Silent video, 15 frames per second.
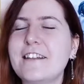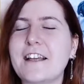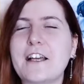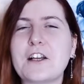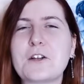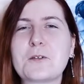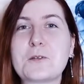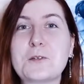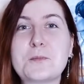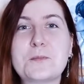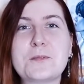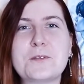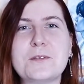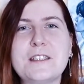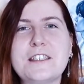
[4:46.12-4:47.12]
the
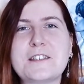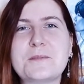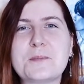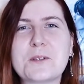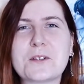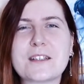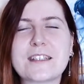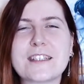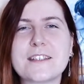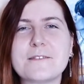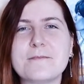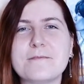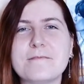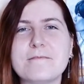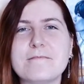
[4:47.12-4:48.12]
group read book.
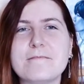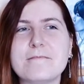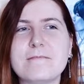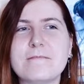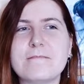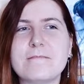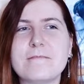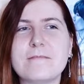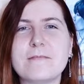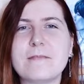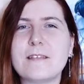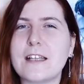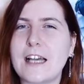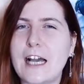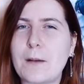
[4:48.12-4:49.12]

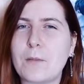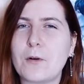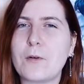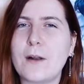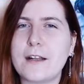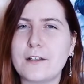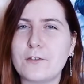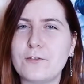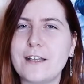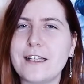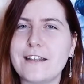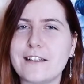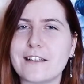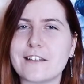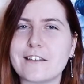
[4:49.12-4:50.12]
I'm already
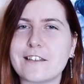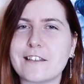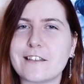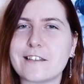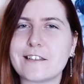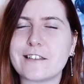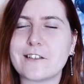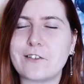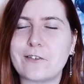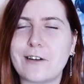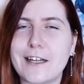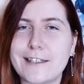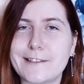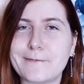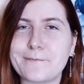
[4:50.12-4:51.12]
failing at this,
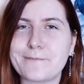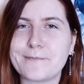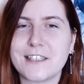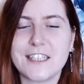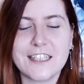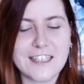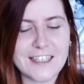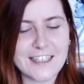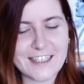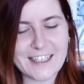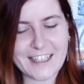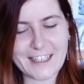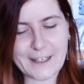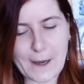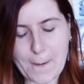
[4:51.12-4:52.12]
right?
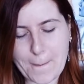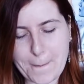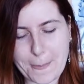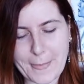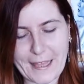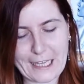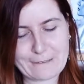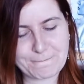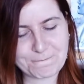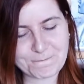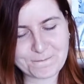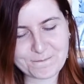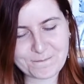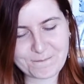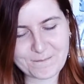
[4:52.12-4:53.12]
Yeah.
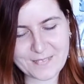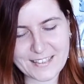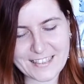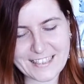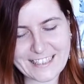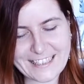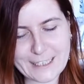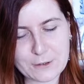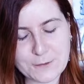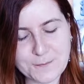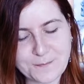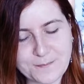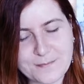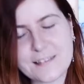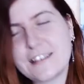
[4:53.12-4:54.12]

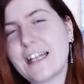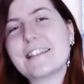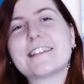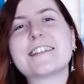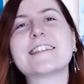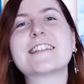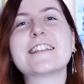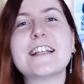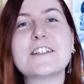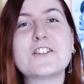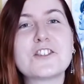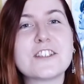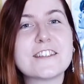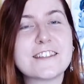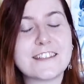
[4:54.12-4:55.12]
No, let's
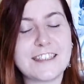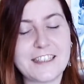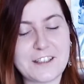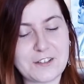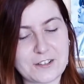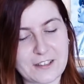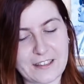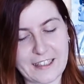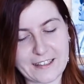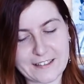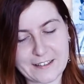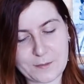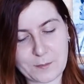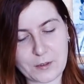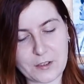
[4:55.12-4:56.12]
just heed to the
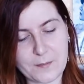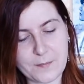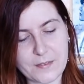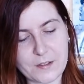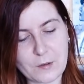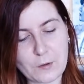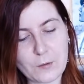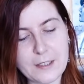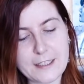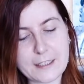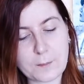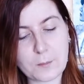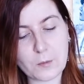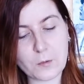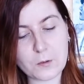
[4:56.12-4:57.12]
next prompt. Read
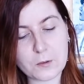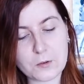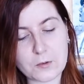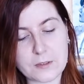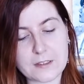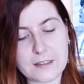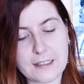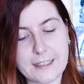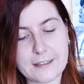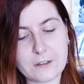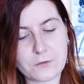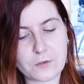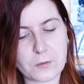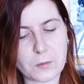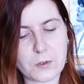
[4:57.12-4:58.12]
a book
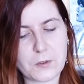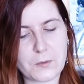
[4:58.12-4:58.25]
translated from